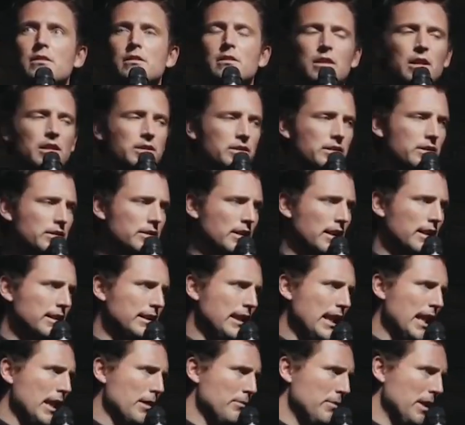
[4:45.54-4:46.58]
And she's like,
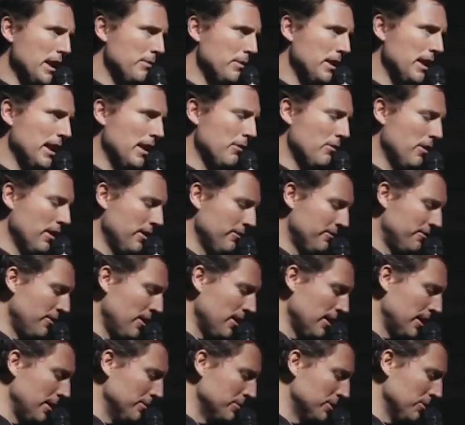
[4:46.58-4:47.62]
Yeah, baby, I want to fuck
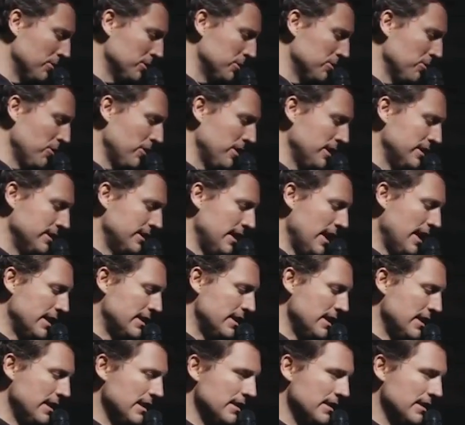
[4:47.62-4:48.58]
him so much more than daddy.